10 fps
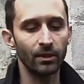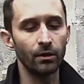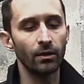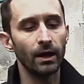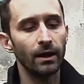
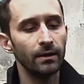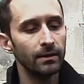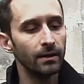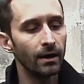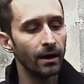little
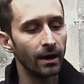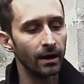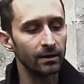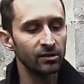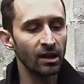
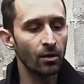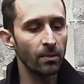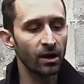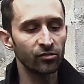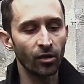tear
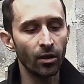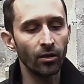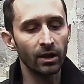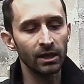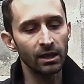marks all
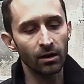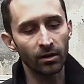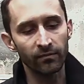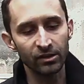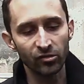along here.
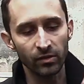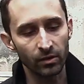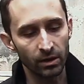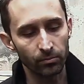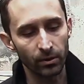Eventually they're
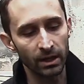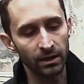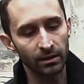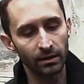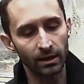going to
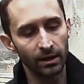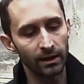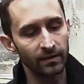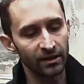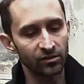break,
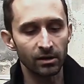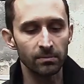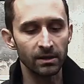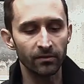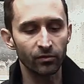and that's going to
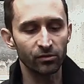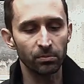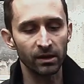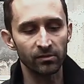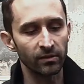be the first
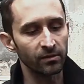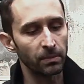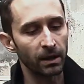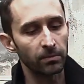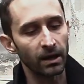place on this
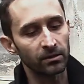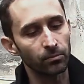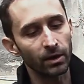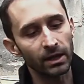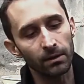backpack to
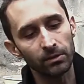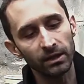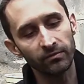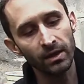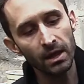break, I
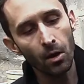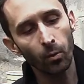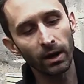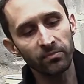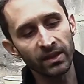believe.
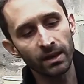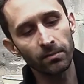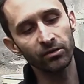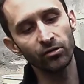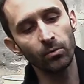What I'm thinking
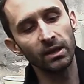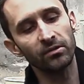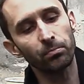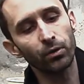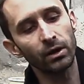about doing is
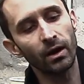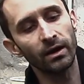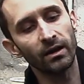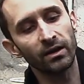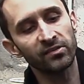putting on
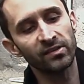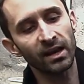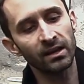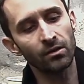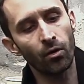a
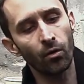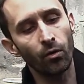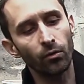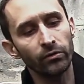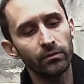second
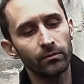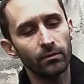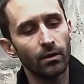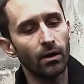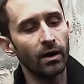hold
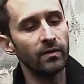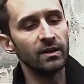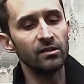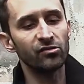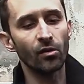on
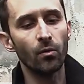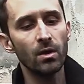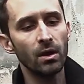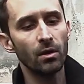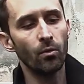these, so
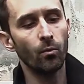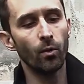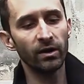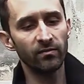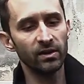
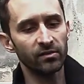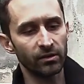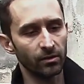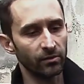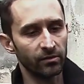one of these
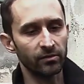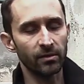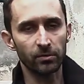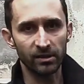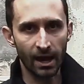little
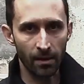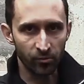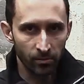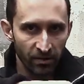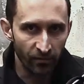zipper tabs
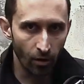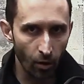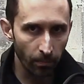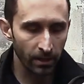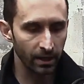would be for
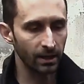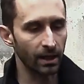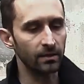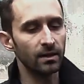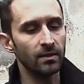opening,
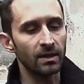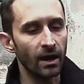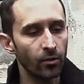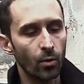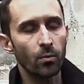and then the
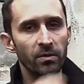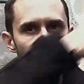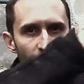other one would be for